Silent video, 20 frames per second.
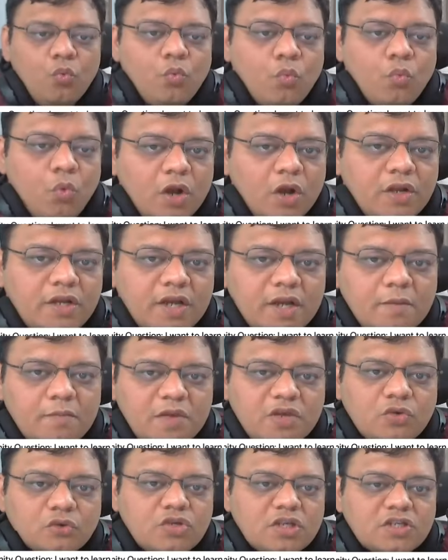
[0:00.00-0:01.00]
wanted
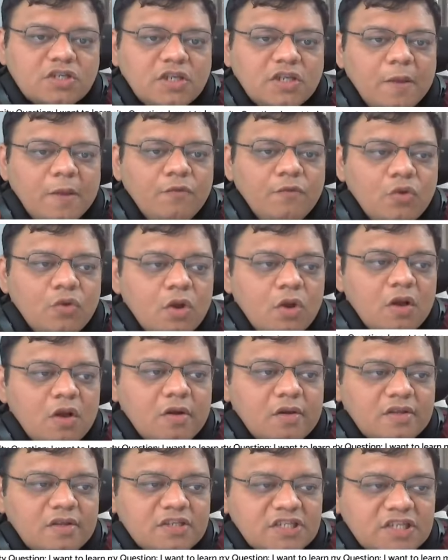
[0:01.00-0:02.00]
me to just give you
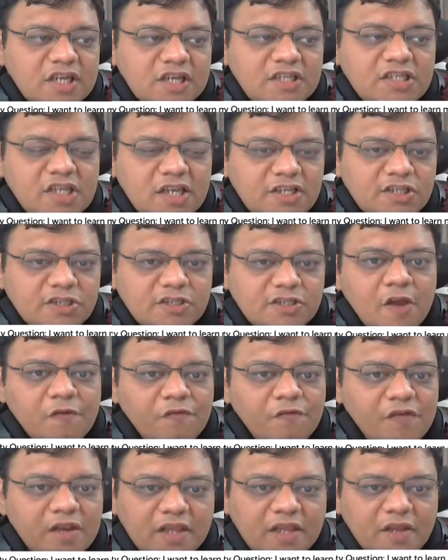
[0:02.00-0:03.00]
research
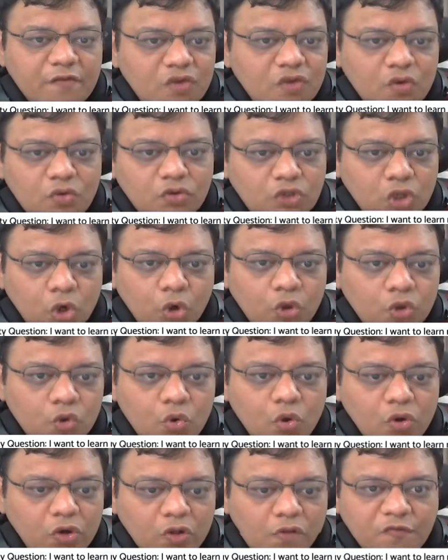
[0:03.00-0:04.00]
stuff and throw
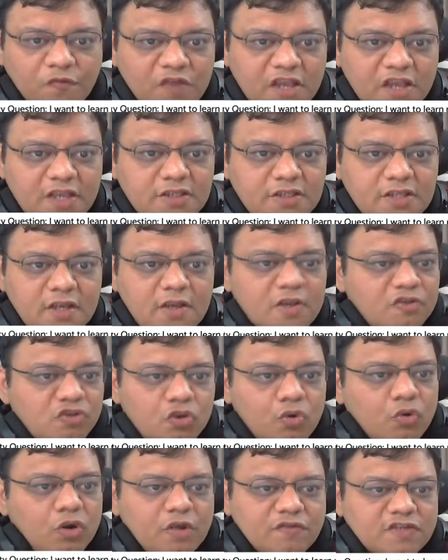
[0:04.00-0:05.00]
you on your face,
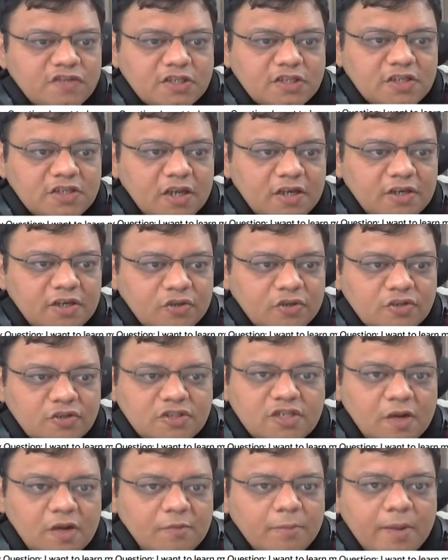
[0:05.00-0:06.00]
you could have just done it
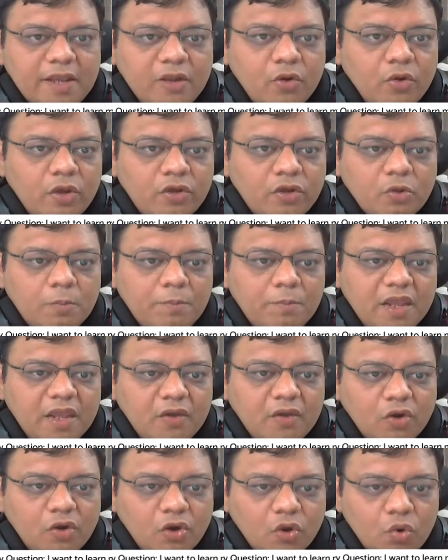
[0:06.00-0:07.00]
yourself by going to
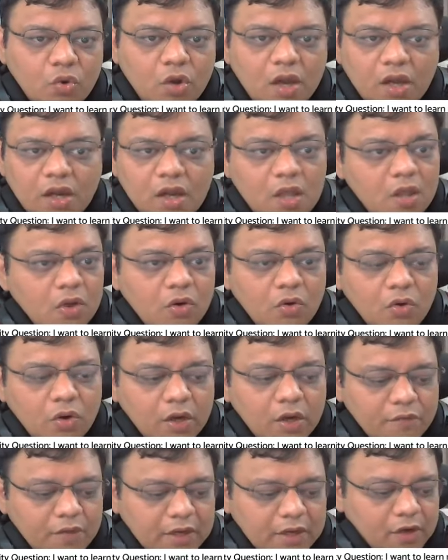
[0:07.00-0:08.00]
Bing or Google
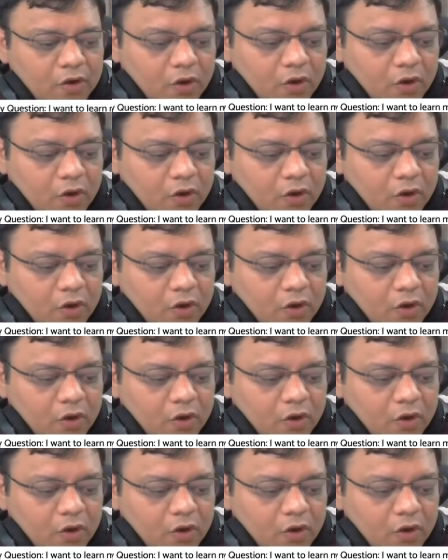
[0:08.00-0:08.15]
or even a